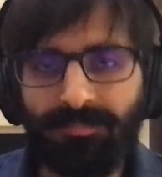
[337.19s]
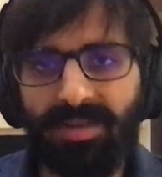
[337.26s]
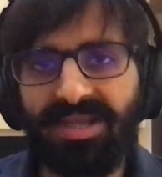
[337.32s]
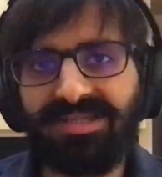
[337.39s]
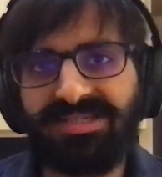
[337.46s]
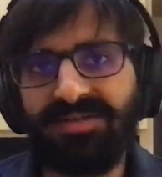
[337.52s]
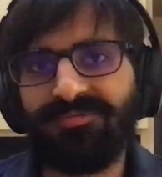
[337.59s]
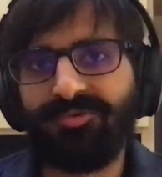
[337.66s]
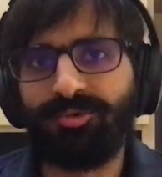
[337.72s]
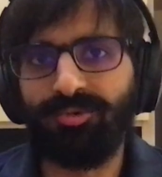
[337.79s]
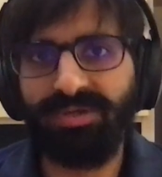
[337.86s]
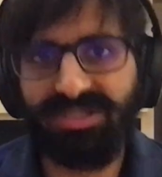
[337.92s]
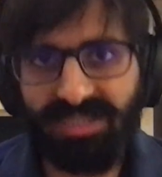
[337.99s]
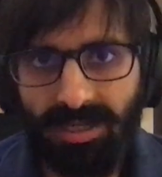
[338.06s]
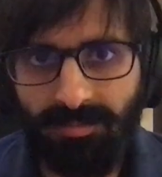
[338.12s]
myself to
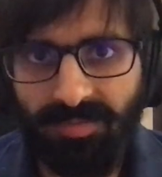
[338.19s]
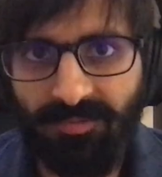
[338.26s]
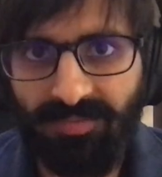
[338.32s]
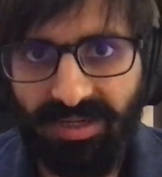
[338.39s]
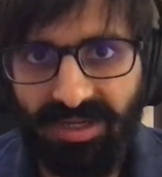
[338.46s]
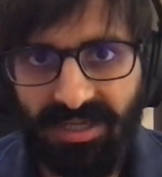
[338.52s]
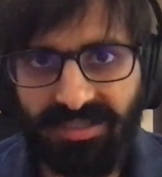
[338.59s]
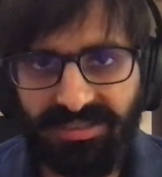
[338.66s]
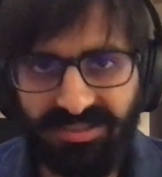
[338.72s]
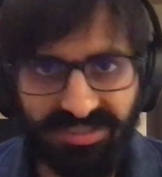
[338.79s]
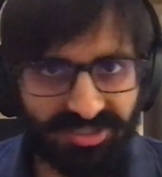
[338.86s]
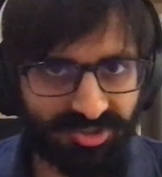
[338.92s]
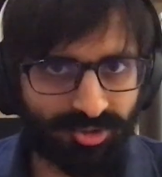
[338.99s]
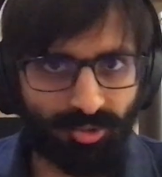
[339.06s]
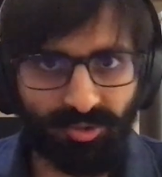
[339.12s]
doing Shambhavi, I
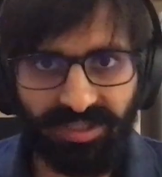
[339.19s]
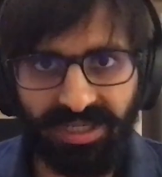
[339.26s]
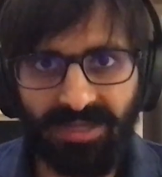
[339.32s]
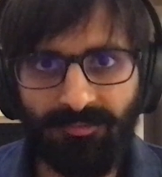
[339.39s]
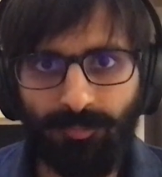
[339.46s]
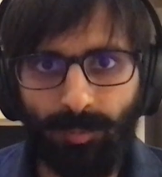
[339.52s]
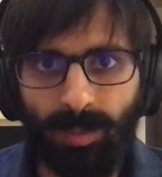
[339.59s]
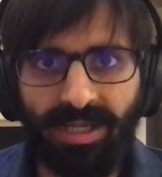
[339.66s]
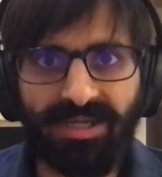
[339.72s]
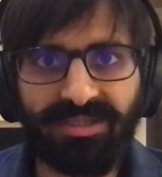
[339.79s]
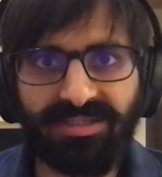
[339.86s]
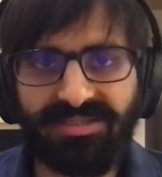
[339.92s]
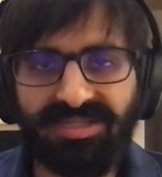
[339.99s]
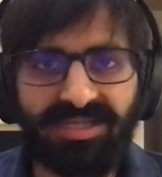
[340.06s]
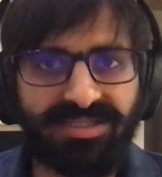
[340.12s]
just don't care where
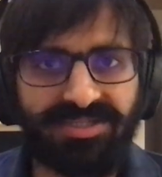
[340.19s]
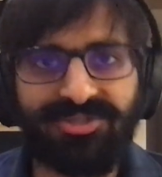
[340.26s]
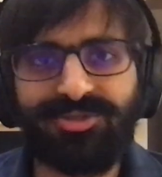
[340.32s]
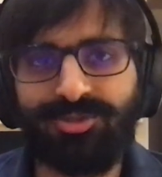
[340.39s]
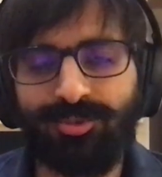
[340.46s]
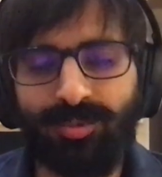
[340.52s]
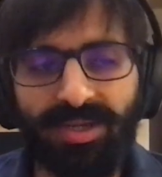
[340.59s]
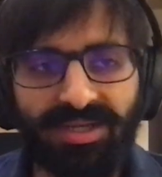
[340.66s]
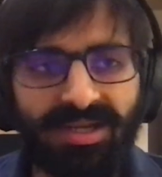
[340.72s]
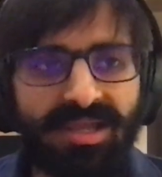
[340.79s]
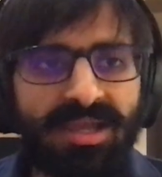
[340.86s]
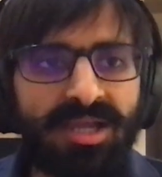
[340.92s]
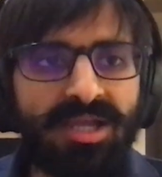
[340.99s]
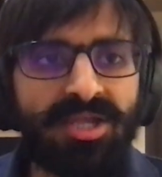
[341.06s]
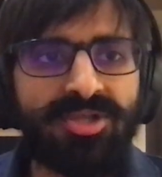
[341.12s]
it is, I just do it.
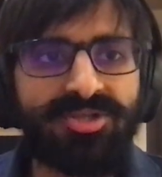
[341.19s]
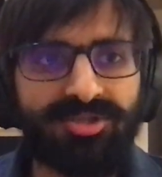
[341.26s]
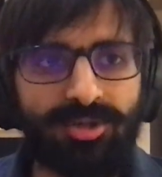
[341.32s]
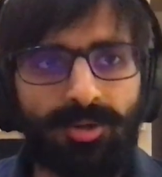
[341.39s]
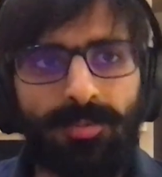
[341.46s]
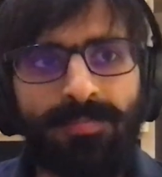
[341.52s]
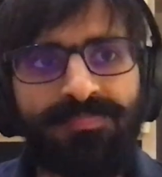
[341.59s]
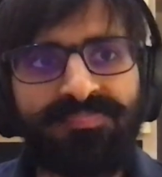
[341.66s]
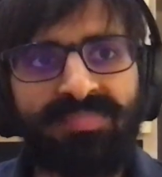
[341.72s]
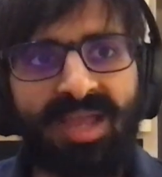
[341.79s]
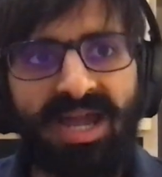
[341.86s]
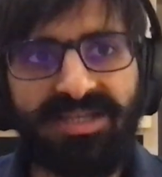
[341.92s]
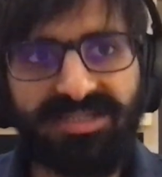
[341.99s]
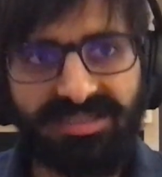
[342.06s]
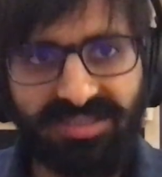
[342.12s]
So
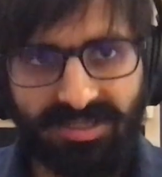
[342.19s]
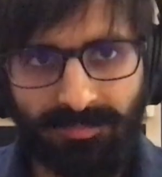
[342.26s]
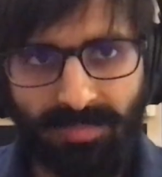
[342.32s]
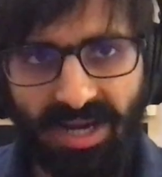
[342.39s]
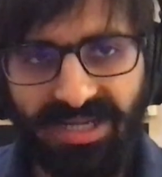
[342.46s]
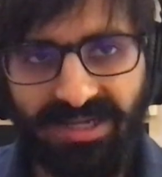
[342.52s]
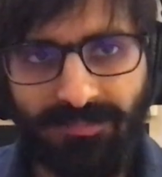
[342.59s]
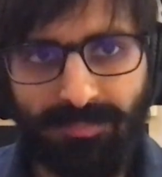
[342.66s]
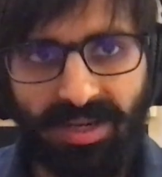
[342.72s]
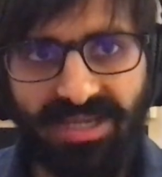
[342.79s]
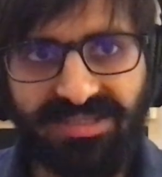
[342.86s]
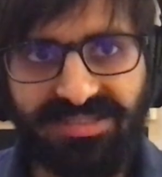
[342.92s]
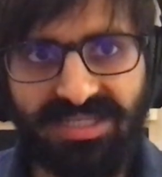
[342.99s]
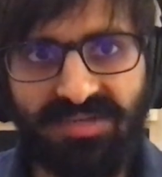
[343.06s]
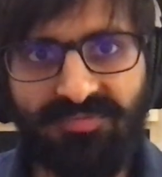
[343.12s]
I just reminded
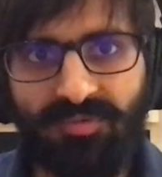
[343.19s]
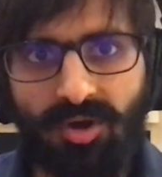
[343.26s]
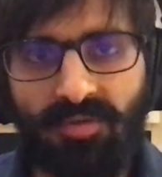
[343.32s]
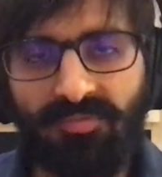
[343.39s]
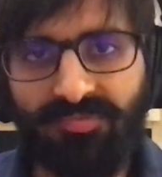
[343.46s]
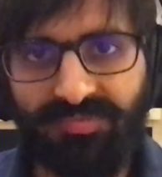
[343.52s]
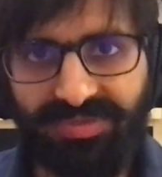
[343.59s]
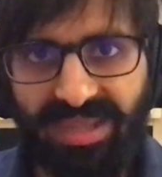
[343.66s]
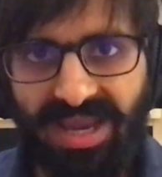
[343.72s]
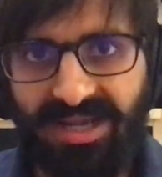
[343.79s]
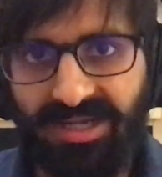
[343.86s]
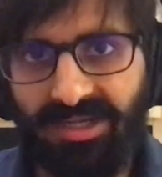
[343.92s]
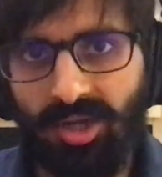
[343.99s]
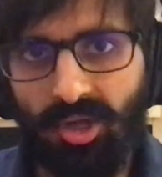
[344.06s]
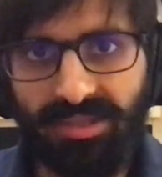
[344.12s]
myself of
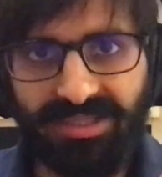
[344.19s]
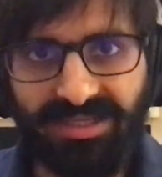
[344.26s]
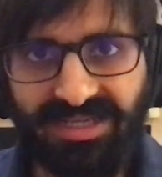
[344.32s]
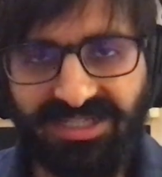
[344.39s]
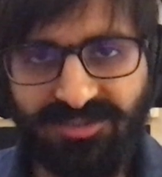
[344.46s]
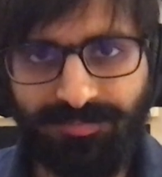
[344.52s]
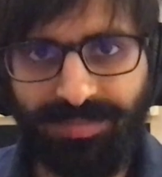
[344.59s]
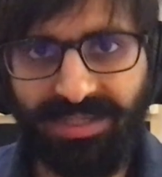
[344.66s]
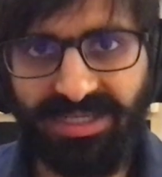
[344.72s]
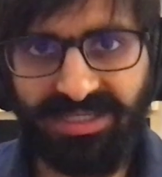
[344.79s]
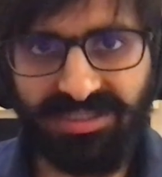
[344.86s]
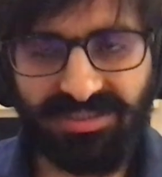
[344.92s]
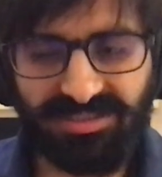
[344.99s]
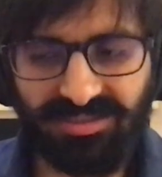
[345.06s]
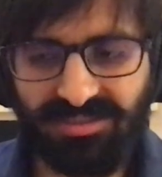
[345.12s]
that and all that
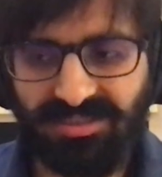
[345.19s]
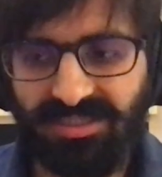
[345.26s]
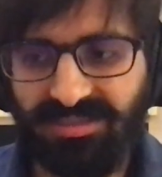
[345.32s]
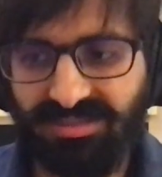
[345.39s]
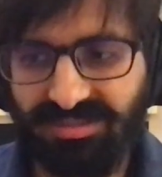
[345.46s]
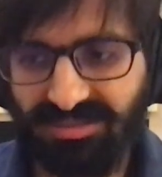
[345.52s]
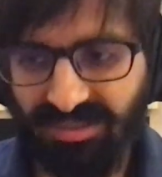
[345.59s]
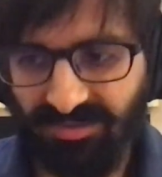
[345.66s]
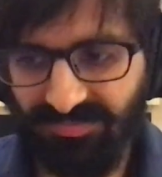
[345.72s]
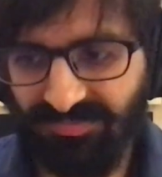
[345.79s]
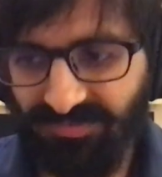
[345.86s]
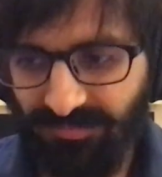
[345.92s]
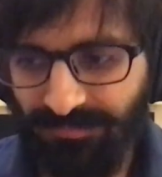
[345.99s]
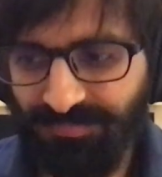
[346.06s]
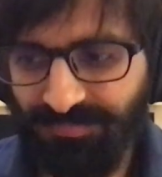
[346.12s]
experiences and stuff.
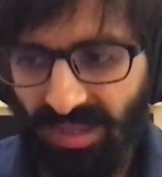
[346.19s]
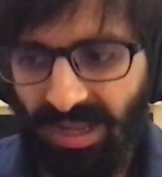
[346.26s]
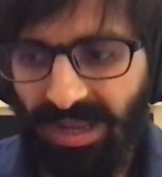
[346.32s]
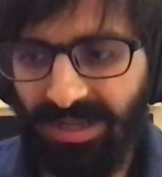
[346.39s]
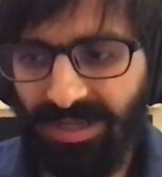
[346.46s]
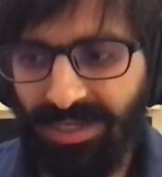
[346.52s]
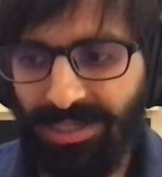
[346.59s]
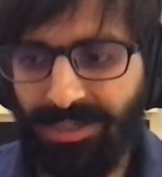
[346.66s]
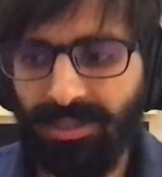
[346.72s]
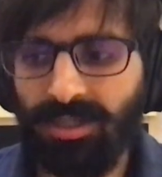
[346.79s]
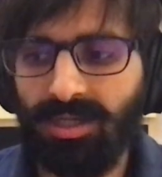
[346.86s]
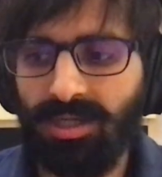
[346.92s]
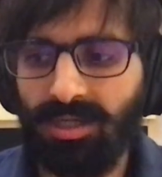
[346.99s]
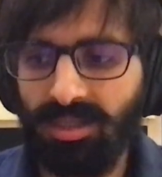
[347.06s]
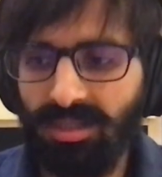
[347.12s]
And
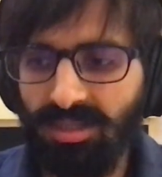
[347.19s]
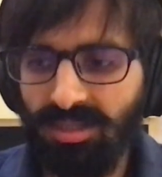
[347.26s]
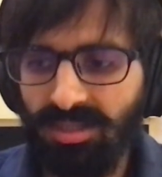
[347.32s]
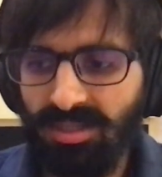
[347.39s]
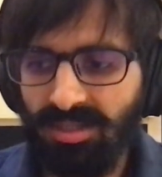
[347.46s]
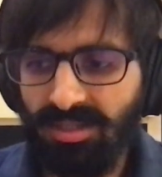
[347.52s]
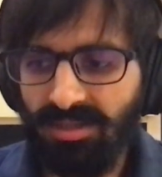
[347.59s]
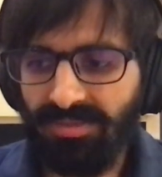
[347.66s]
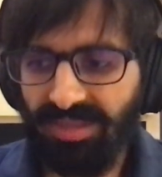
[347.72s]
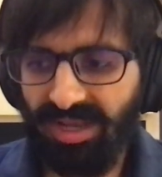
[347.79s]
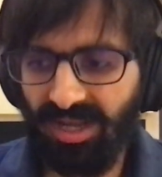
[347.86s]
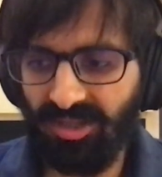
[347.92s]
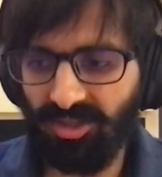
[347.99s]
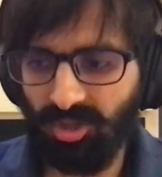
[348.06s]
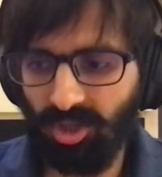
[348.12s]
then
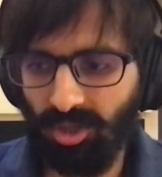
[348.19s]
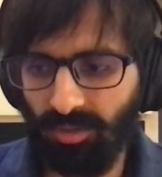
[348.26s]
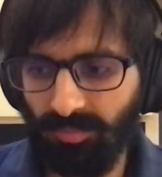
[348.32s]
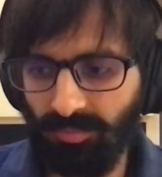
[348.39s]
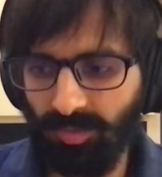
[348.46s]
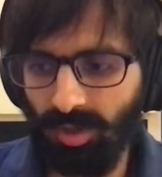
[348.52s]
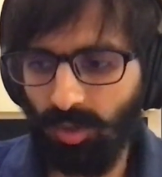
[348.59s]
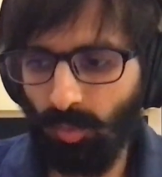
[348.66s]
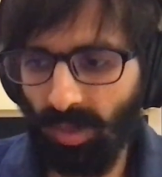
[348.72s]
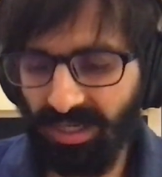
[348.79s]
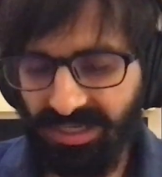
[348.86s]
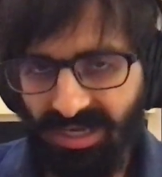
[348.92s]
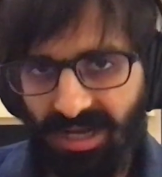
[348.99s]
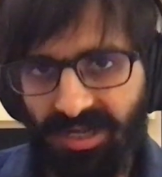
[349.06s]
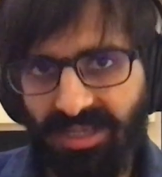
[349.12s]
I thought,
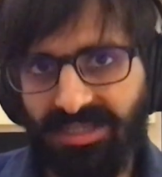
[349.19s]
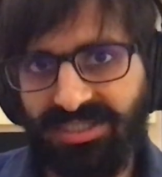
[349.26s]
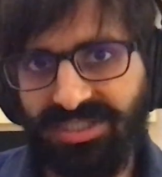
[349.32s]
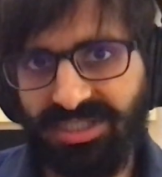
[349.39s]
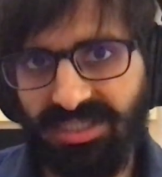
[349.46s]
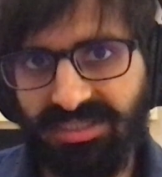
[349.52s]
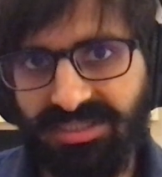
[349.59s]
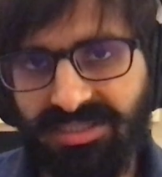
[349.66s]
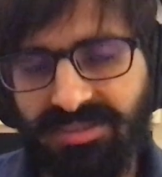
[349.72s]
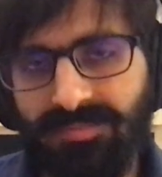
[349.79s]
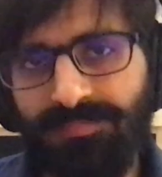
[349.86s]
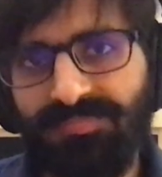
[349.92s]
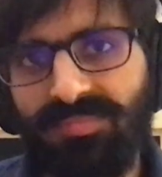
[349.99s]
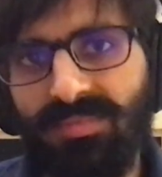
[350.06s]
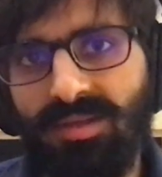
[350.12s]
why can't I just
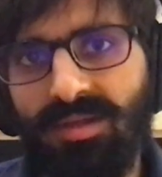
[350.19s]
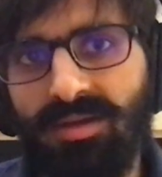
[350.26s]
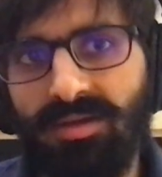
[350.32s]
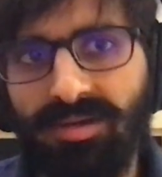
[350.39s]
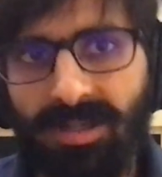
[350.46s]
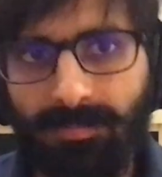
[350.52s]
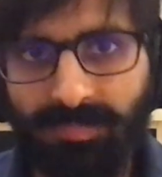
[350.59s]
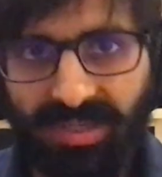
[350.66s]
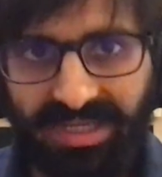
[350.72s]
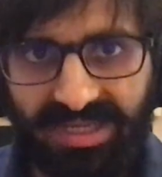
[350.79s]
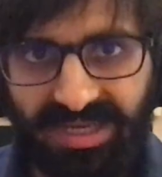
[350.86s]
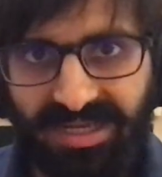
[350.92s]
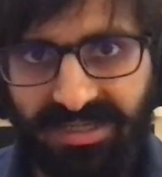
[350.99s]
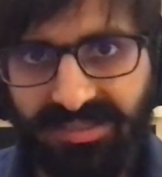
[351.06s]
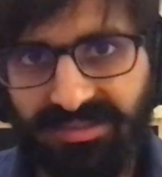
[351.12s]

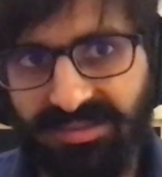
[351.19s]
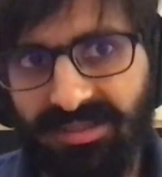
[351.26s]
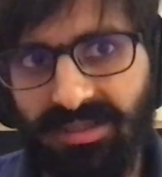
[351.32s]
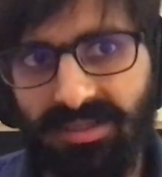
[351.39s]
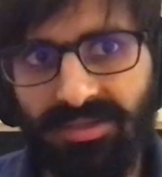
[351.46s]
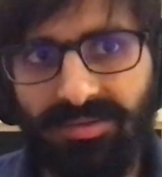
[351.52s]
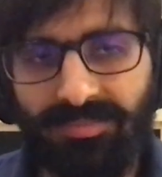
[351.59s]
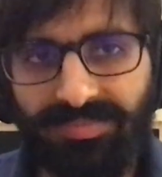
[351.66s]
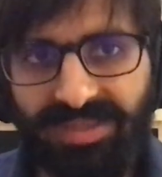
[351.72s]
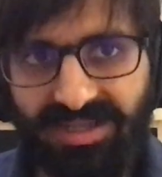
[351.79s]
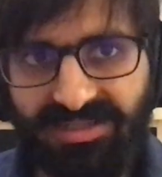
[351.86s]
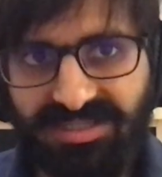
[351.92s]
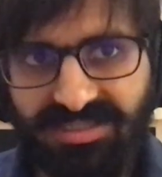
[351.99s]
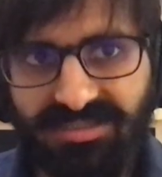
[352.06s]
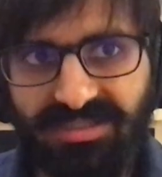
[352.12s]
replicate
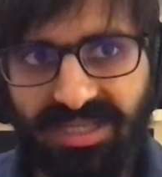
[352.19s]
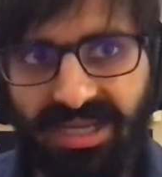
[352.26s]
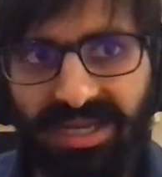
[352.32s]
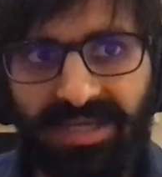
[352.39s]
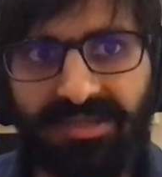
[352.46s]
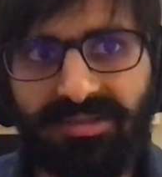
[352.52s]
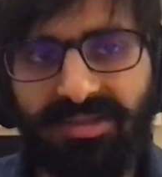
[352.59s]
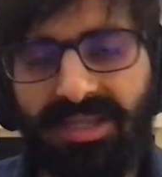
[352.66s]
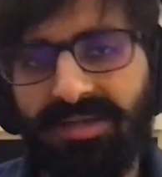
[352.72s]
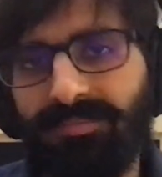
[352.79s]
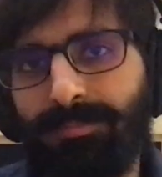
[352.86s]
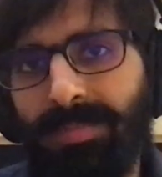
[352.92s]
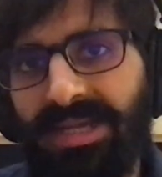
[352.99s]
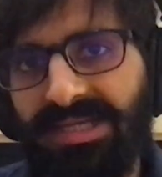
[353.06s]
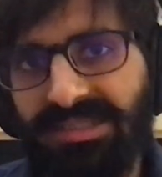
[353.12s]
that state,
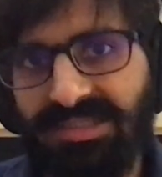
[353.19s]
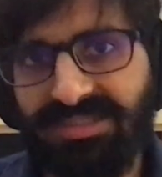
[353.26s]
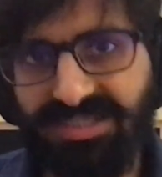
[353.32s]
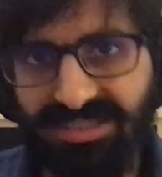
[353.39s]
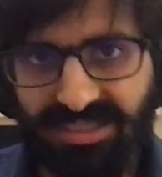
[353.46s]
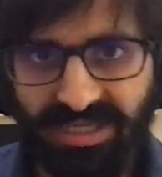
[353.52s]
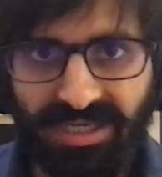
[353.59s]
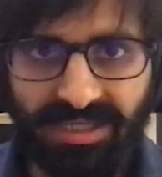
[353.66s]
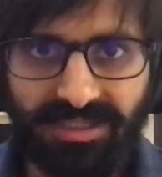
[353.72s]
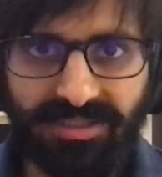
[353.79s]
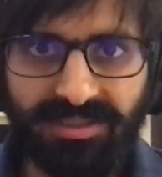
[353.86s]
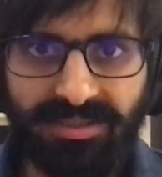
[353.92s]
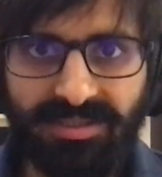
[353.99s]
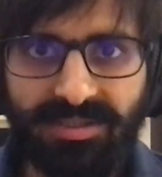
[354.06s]
that mental state?